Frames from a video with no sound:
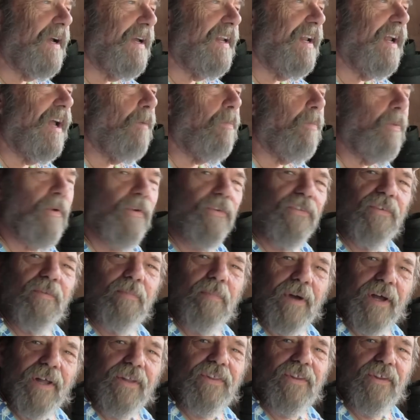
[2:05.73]
pineapple is
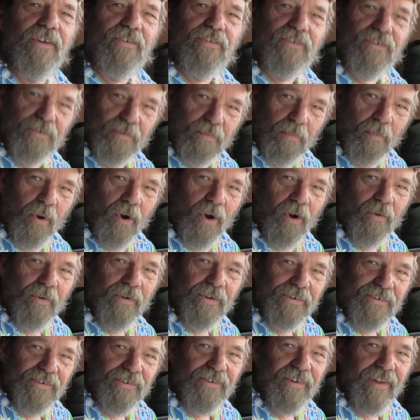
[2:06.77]
about the
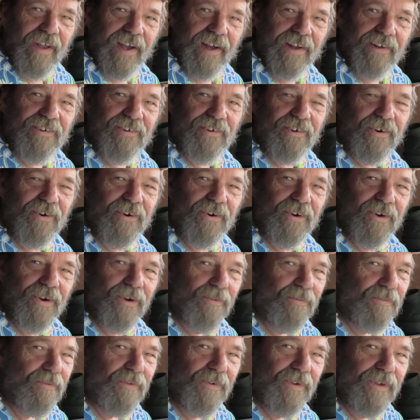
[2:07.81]
smallest stature
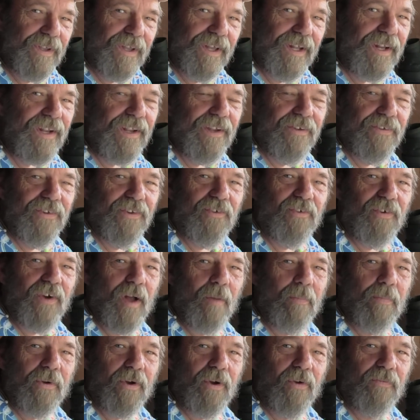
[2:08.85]
of any of the
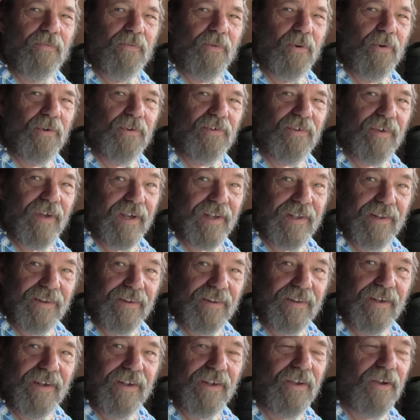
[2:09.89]
tropical fruits I can
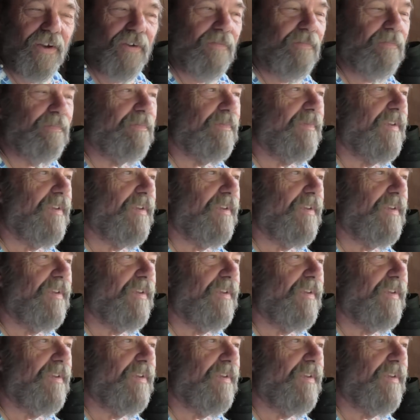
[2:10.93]
think of.